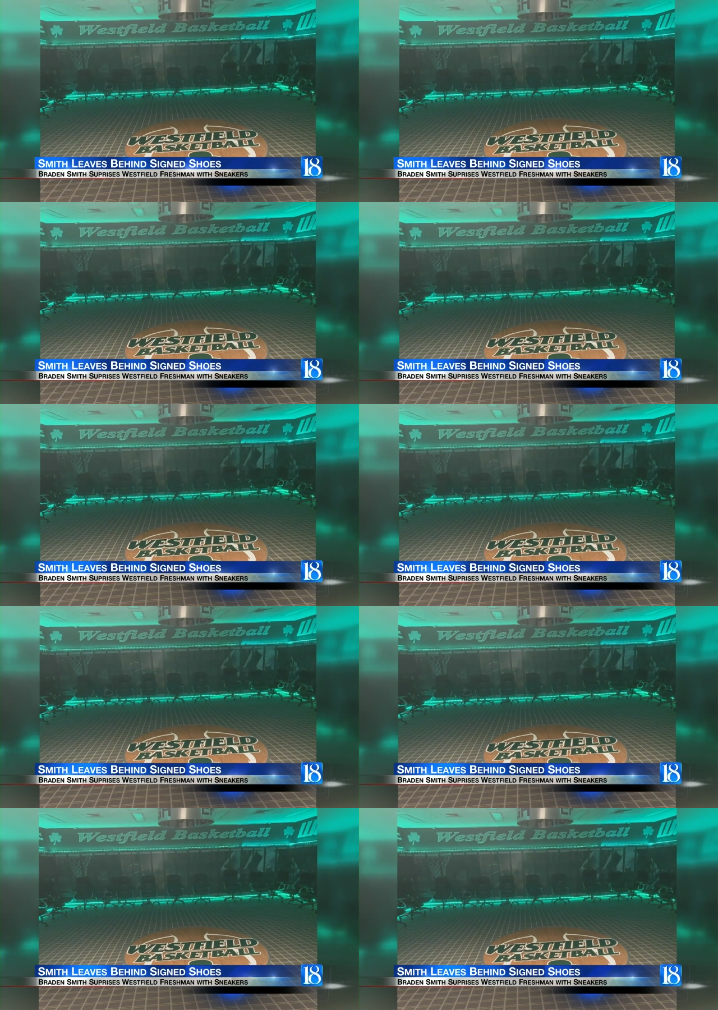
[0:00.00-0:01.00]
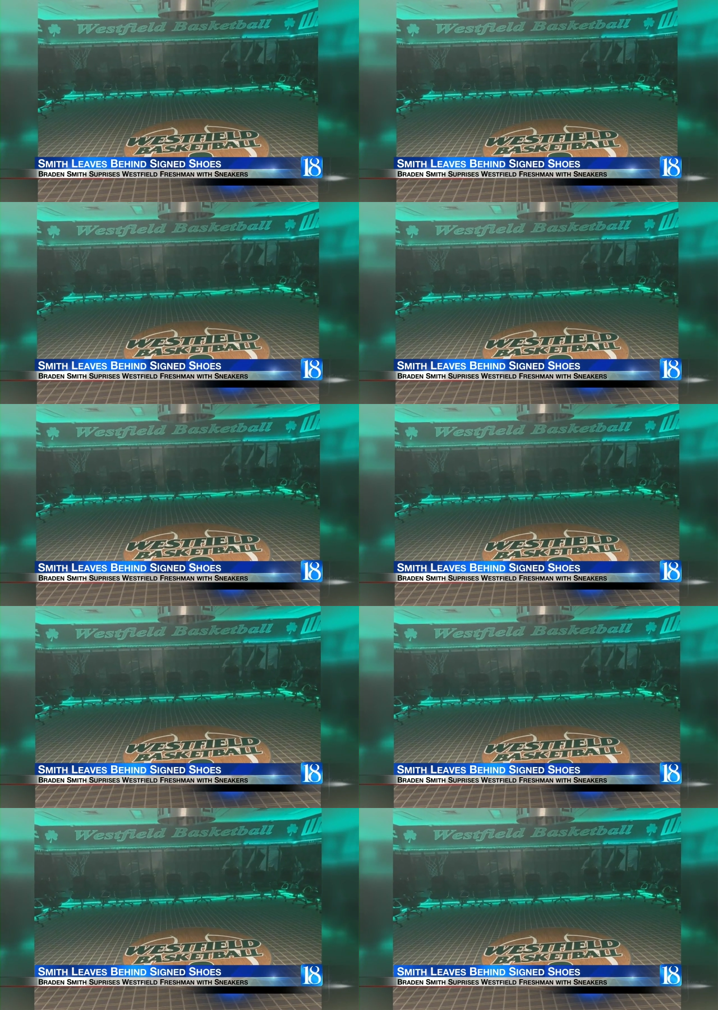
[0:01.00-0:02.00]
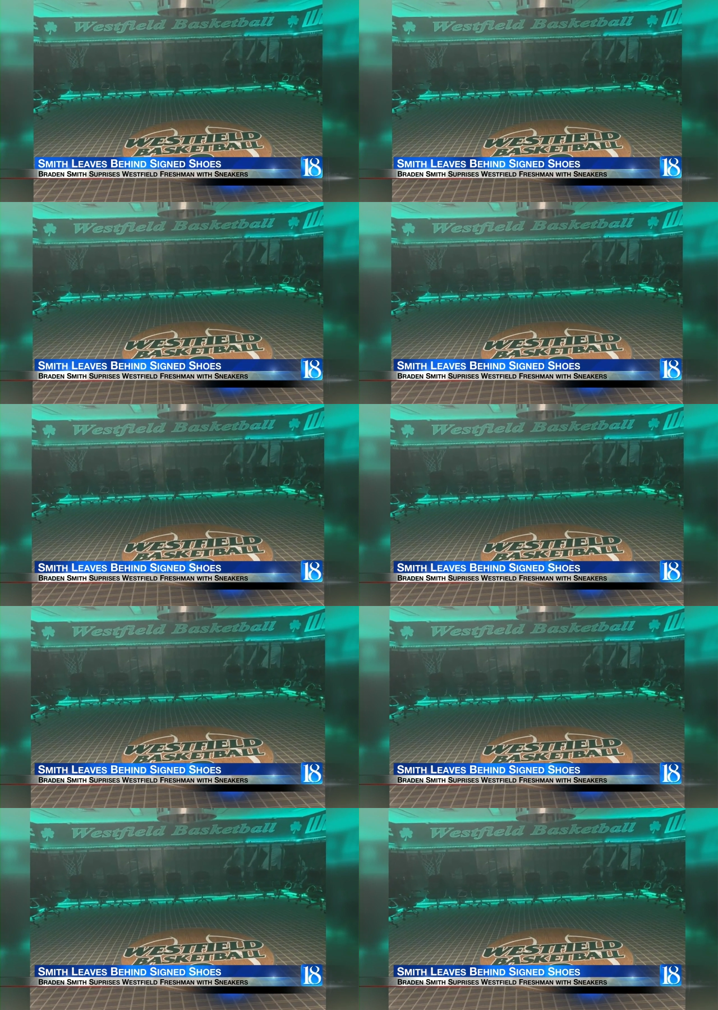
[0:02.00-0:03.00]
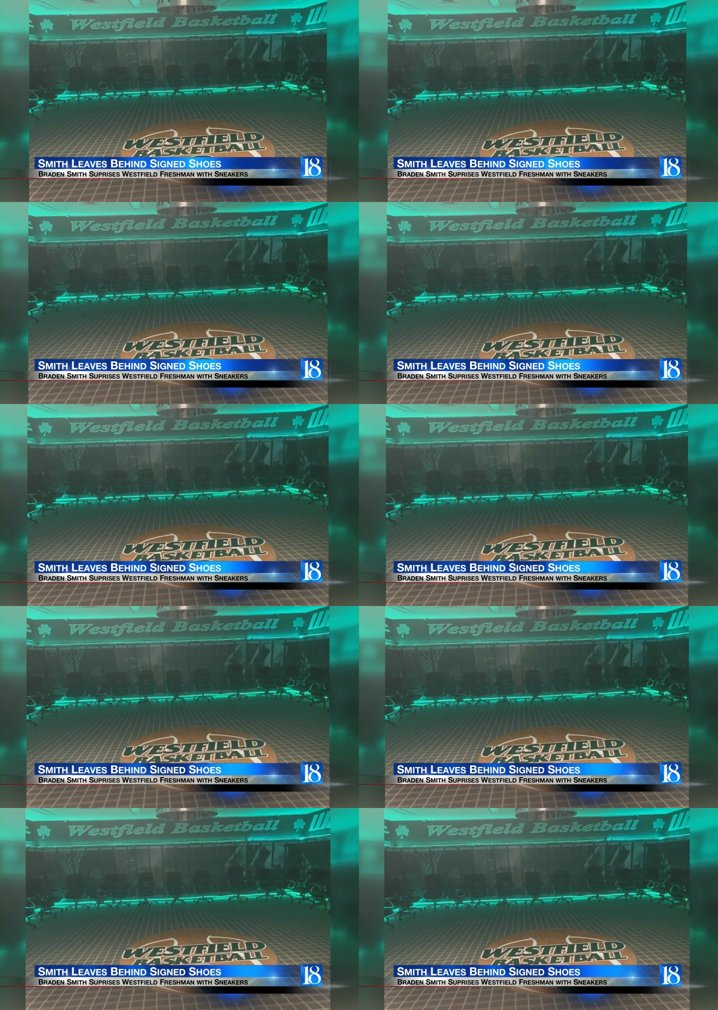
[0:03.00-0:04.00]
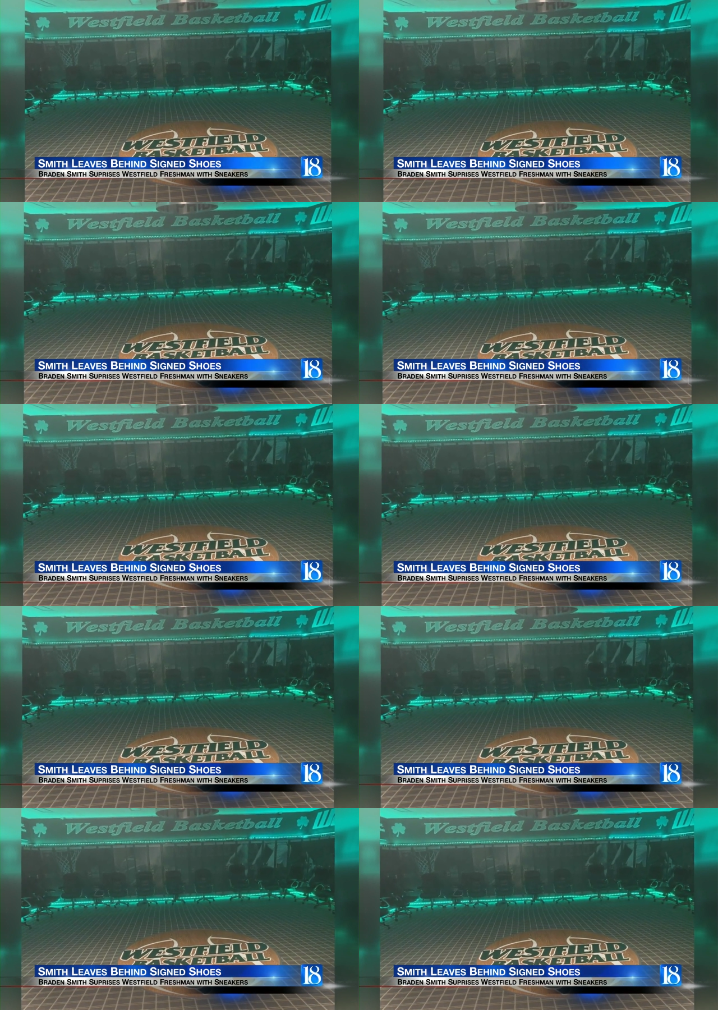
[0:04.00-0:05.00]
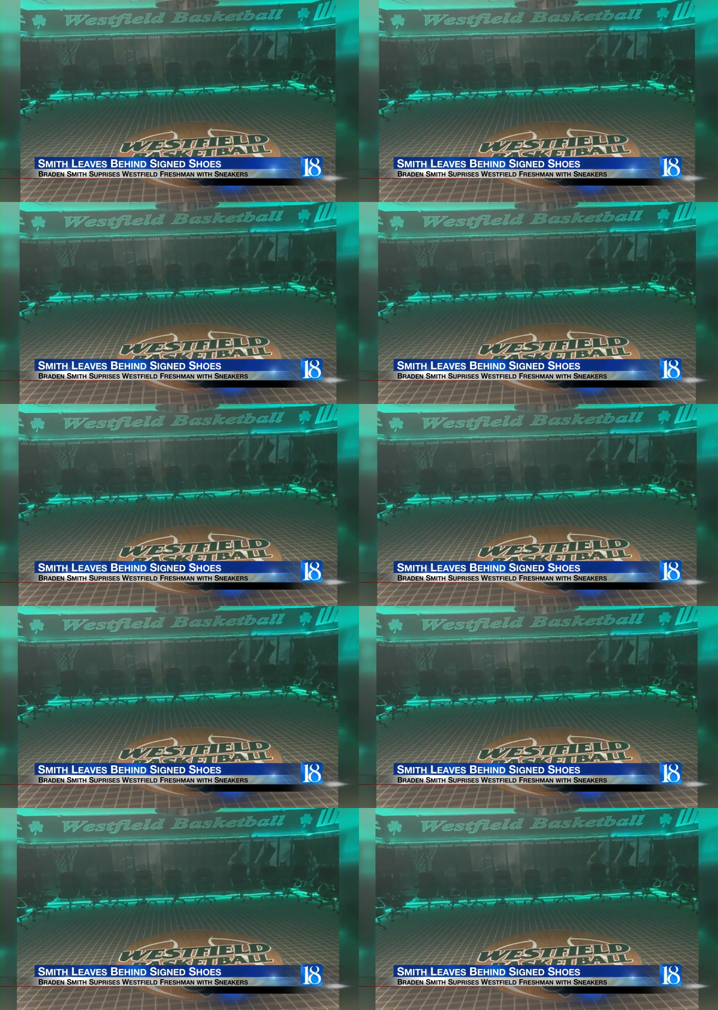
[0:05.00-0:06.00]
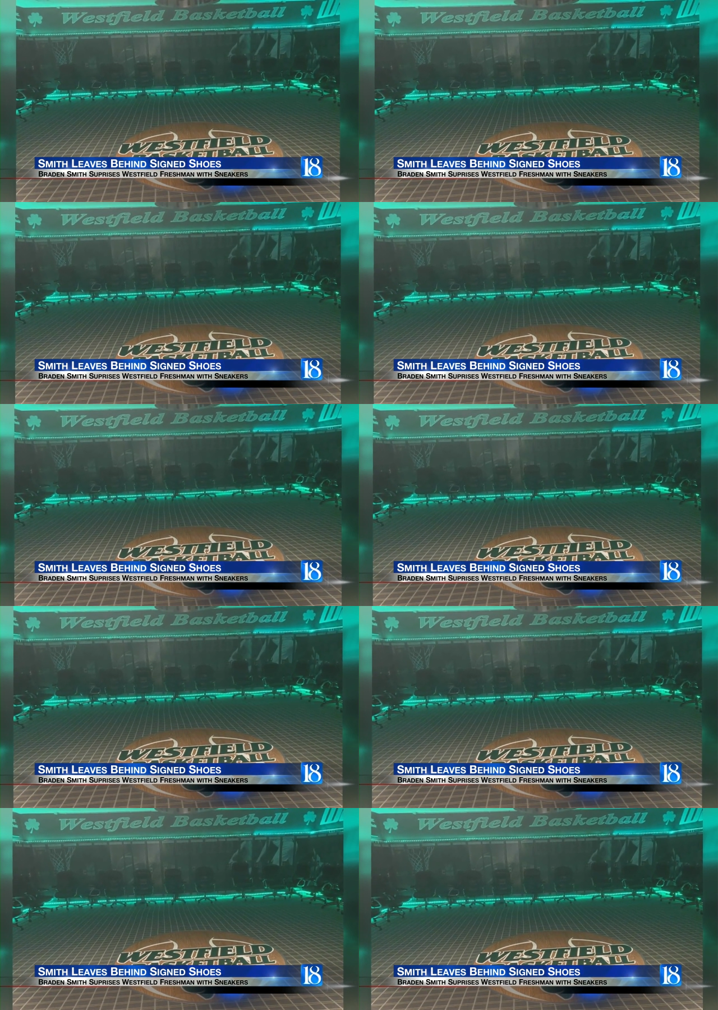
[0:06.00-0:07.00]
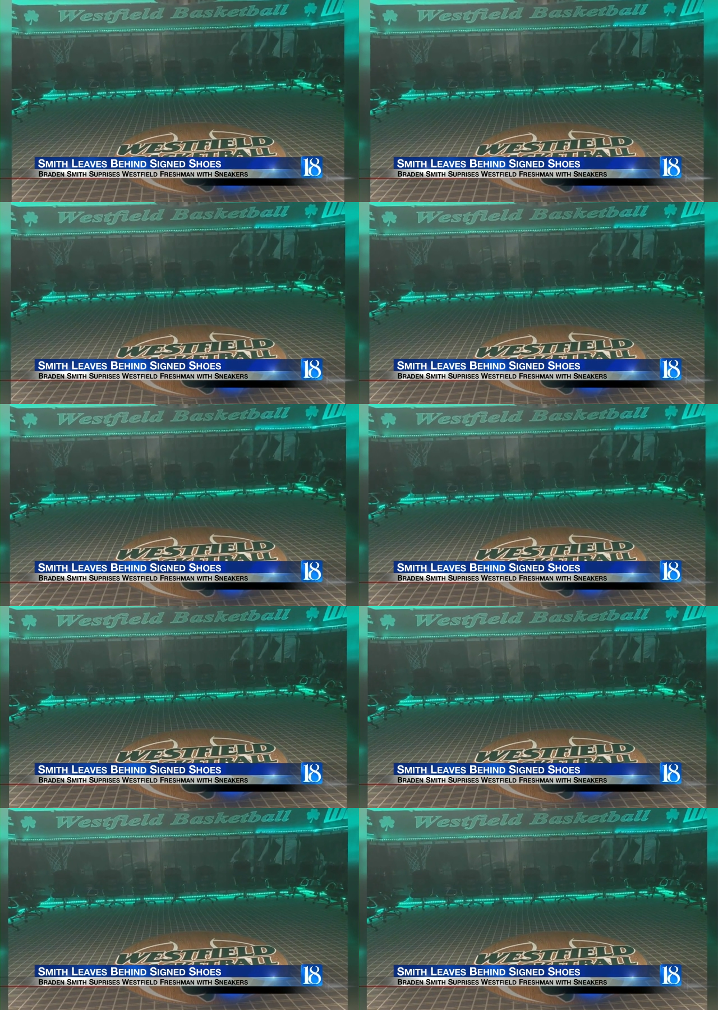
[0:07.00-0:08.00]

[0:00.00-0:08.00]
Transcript: (no speaker visible)